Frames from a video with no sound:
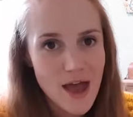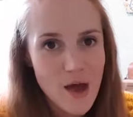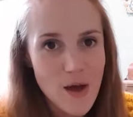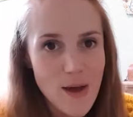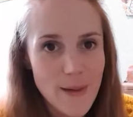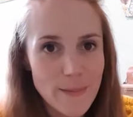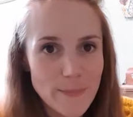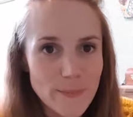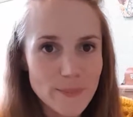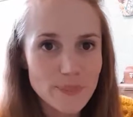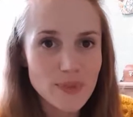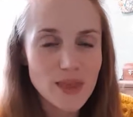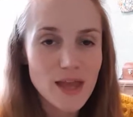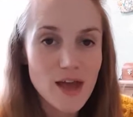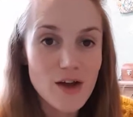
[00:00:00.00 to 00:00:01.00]

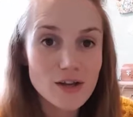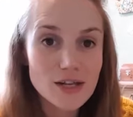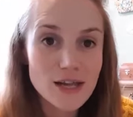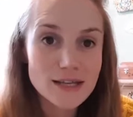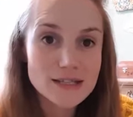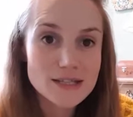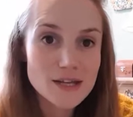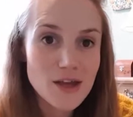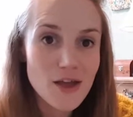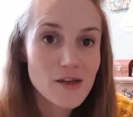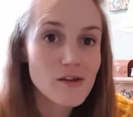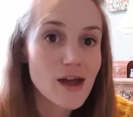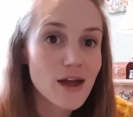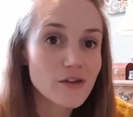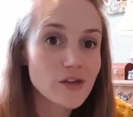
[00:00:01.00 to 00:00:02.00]
I'd like to
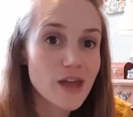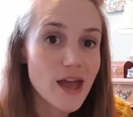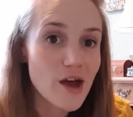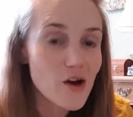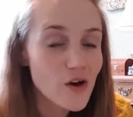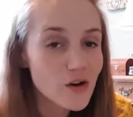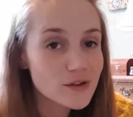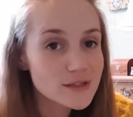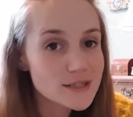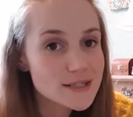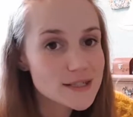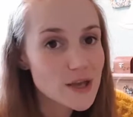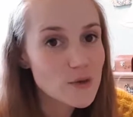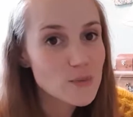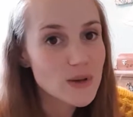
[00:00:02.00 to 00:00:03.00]
know how you get on,
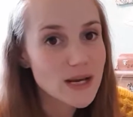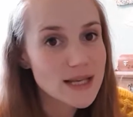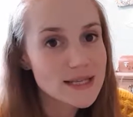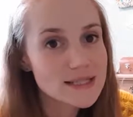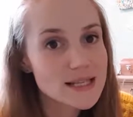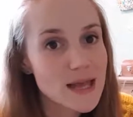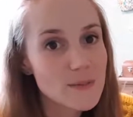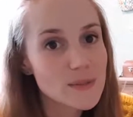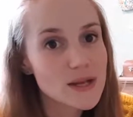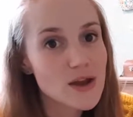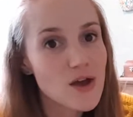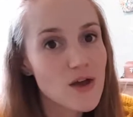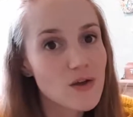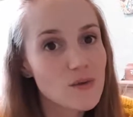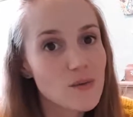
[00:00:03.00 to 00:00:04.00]
so please let me
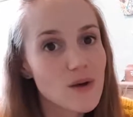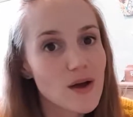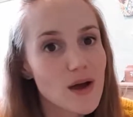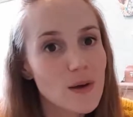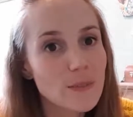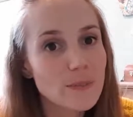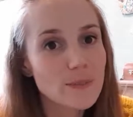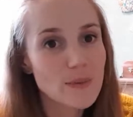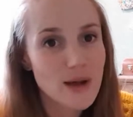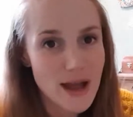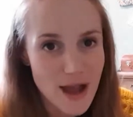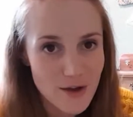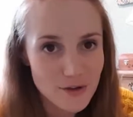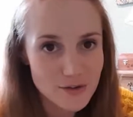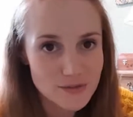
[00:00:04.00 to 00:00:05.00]
know
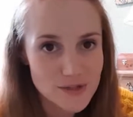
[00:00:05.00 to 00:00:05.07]
how you've